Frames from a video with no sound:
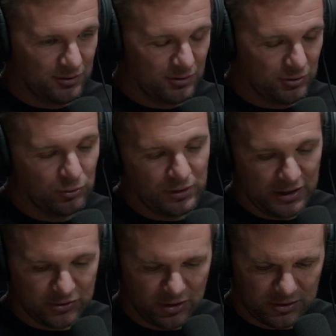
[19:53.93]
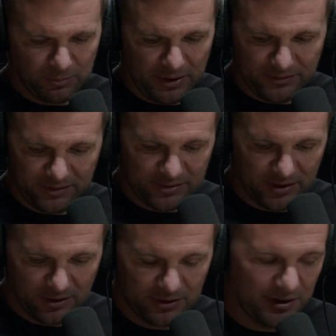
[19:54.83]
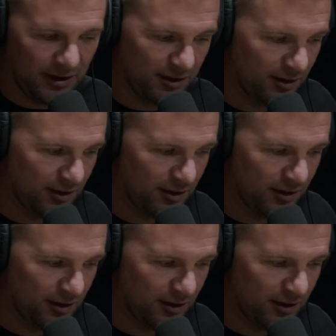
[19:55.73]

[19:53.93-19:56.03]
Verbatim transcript: you and I talked about this the other day.